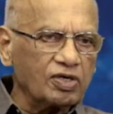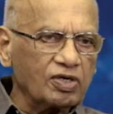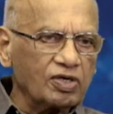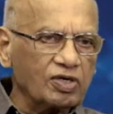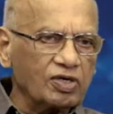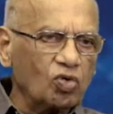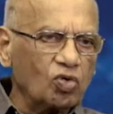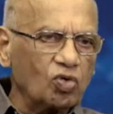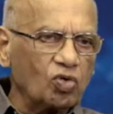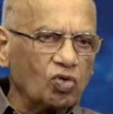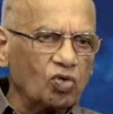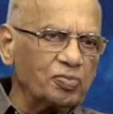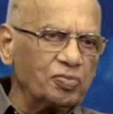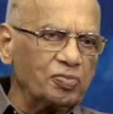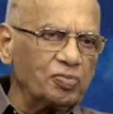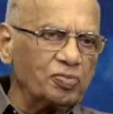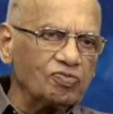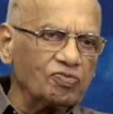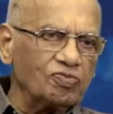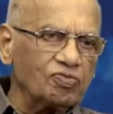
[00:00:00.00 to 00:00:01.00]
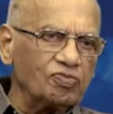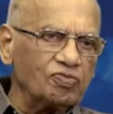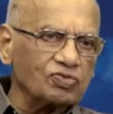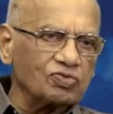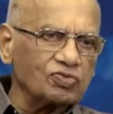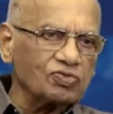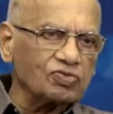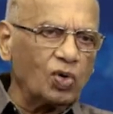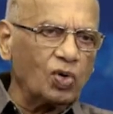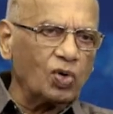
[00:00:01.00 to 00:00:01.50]
asked for a pro forma
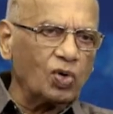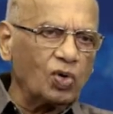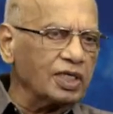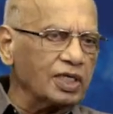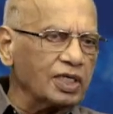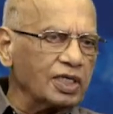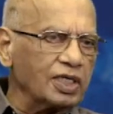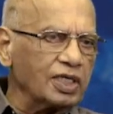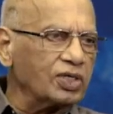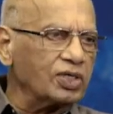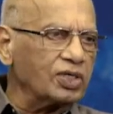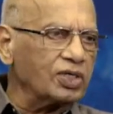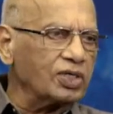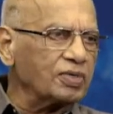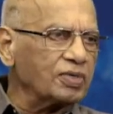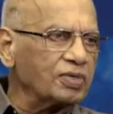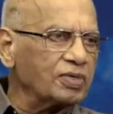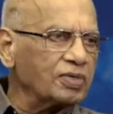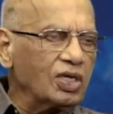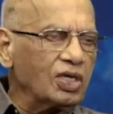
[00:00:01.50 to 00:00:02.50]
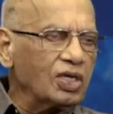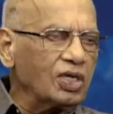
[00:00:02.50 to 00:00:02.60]
invoice for 1 kilogram.